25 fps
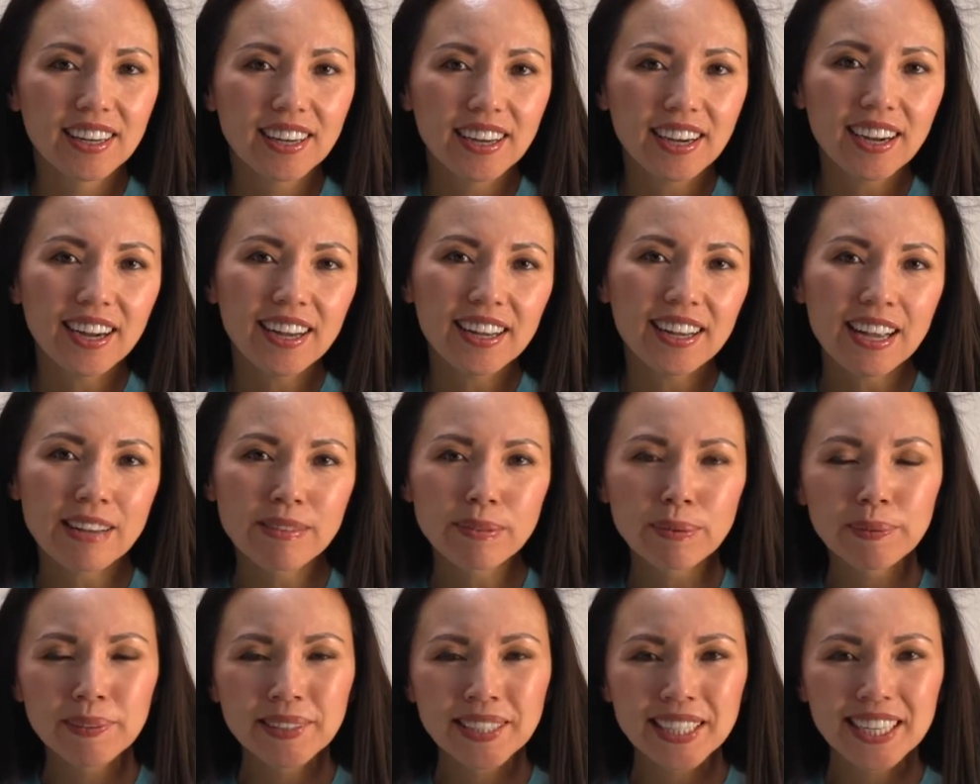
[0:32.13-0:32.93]
Hi
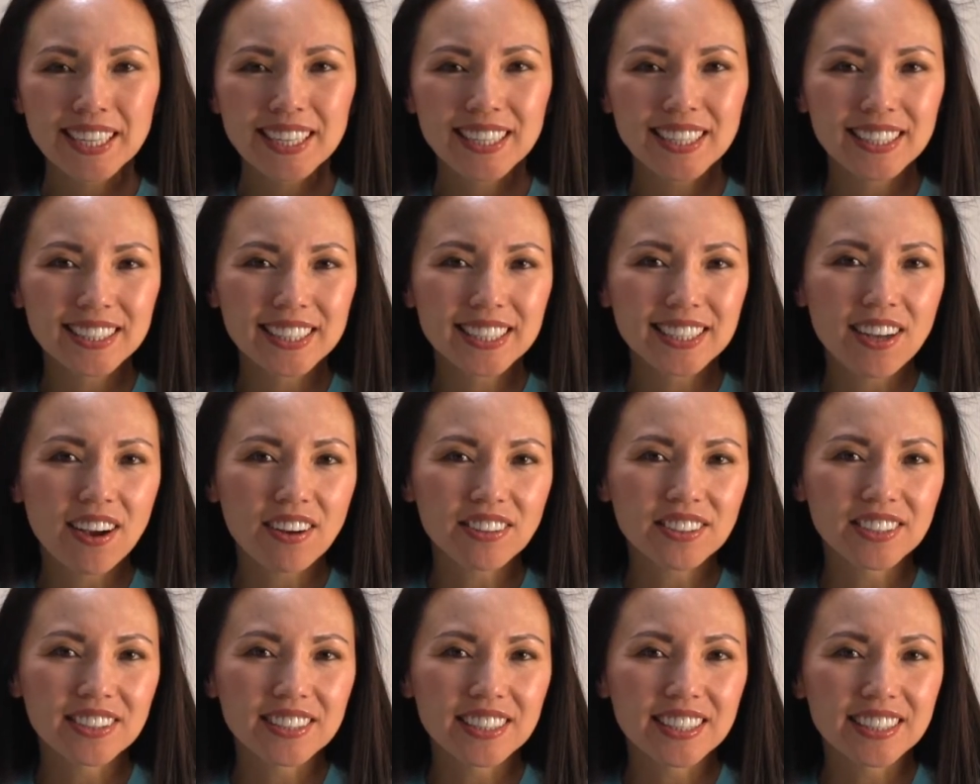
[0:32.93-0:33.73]
everybody, it's
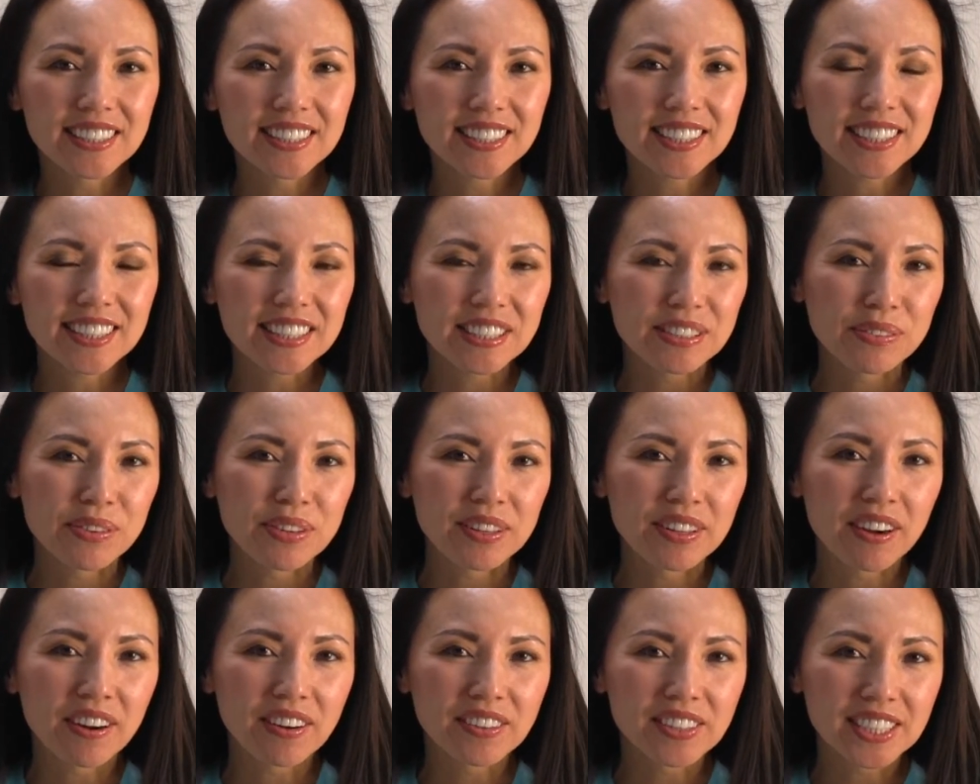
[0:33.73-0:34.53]
Dr. Ying Qi
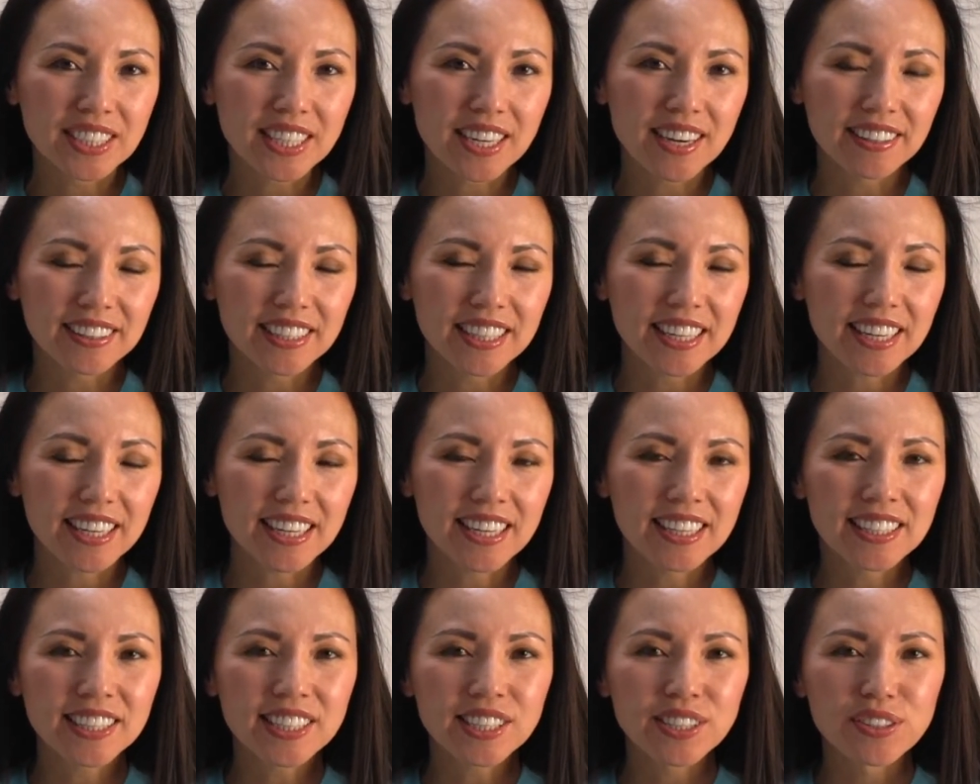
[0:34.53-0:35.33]
with Orange County
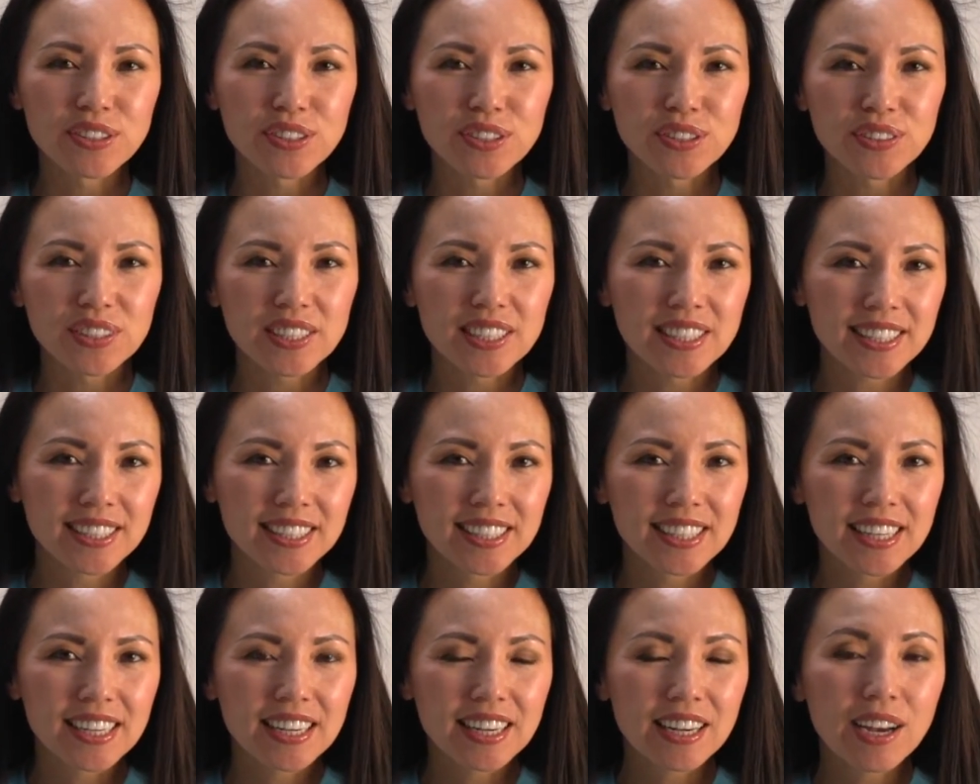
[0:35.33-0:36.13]
Hand Surgery.
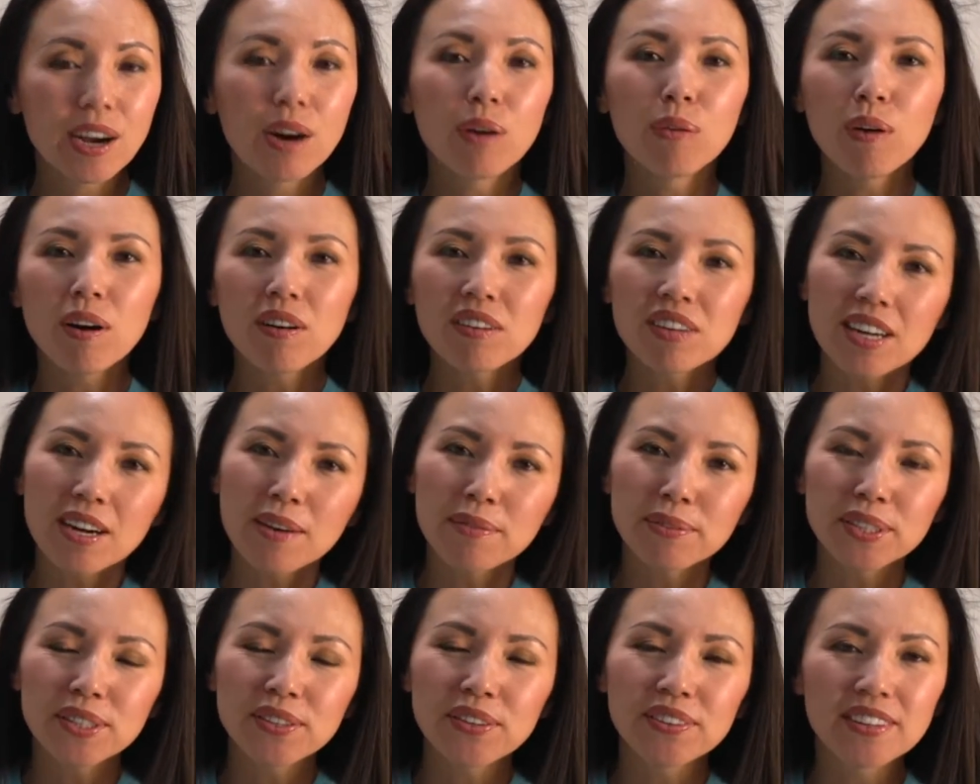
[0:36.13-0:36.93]

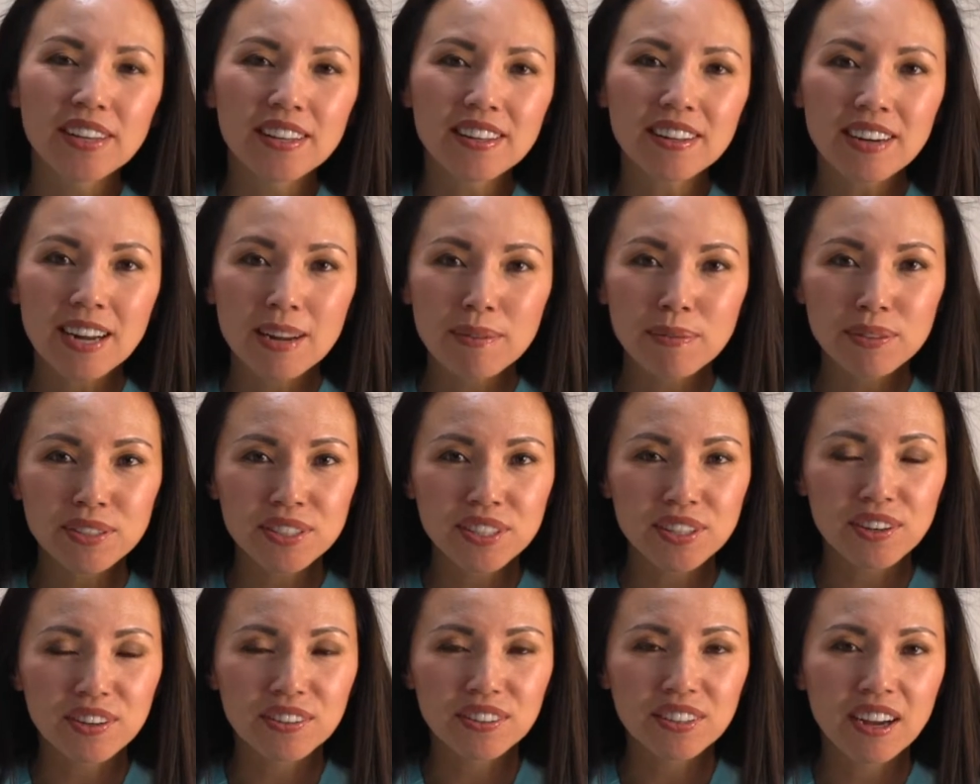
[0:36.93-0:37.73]
Welcome to another
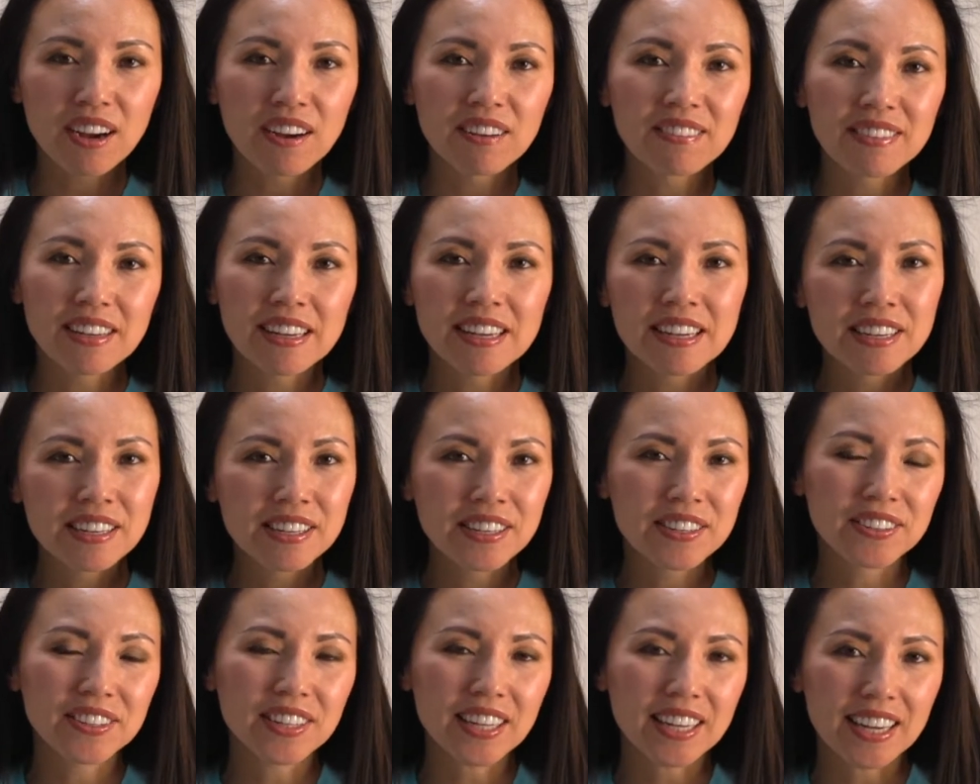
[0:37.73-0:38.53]
episode of In
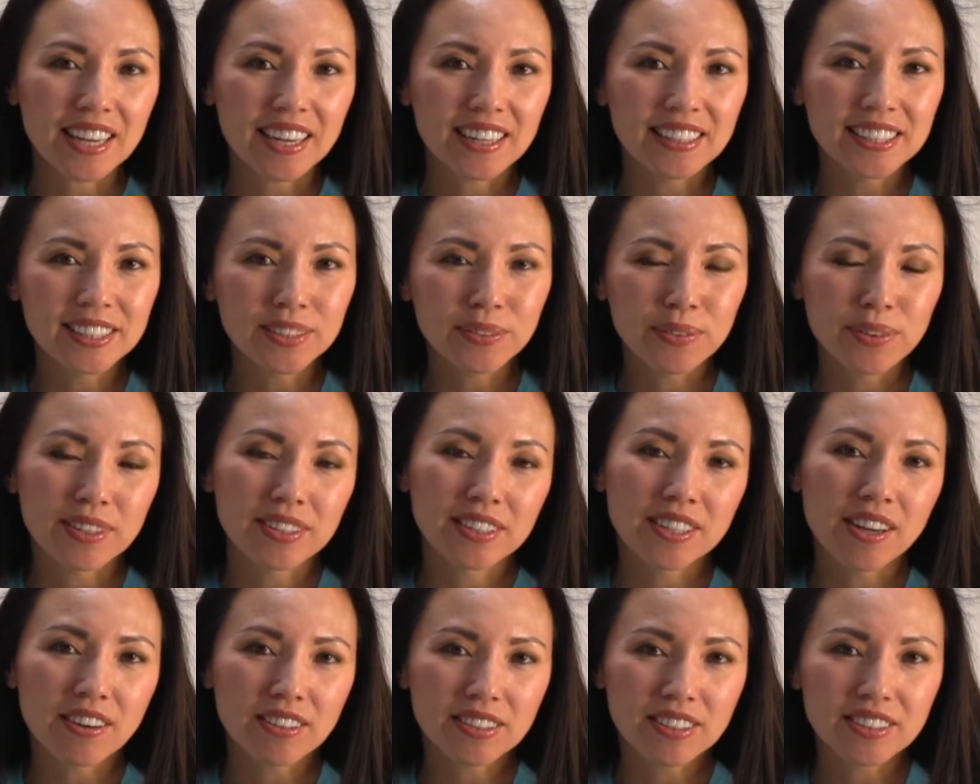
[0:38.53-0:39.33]
Good Hands with
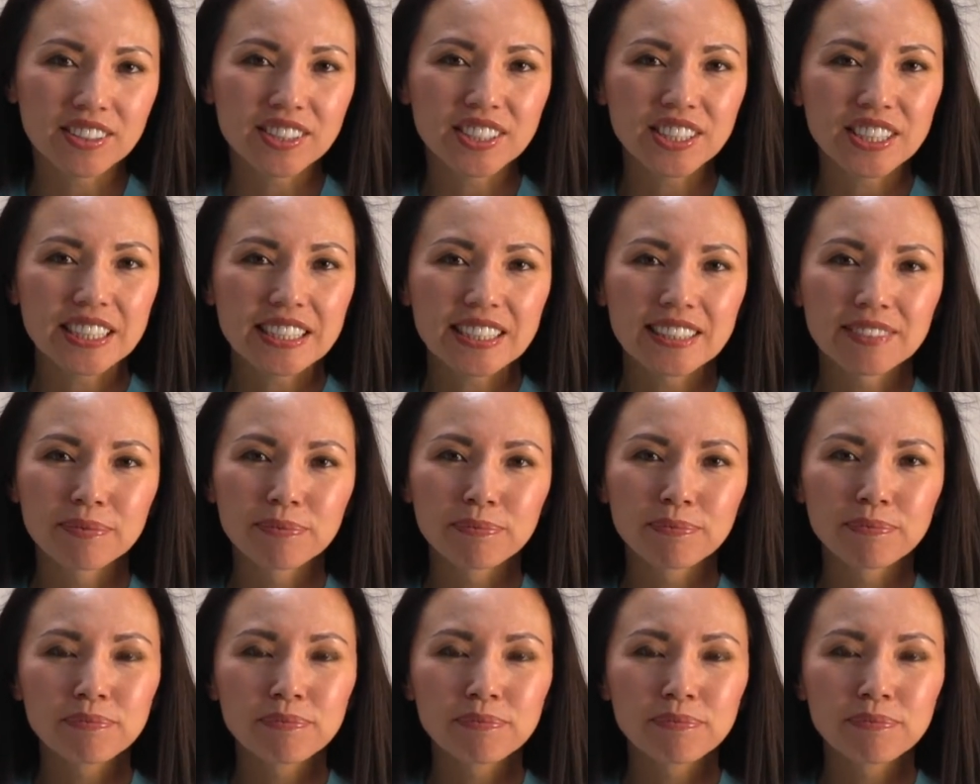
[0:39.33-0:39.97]
Dr. Qi.